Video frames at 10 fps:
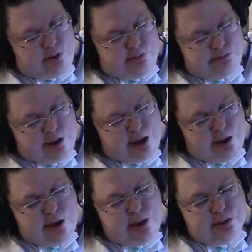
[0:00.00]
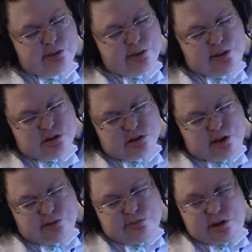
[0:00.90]
blanket, that's
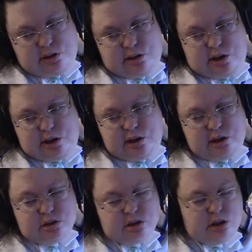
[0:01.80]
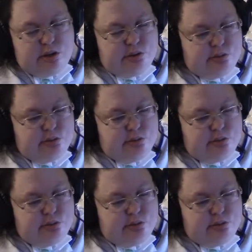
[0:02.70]
not been an issue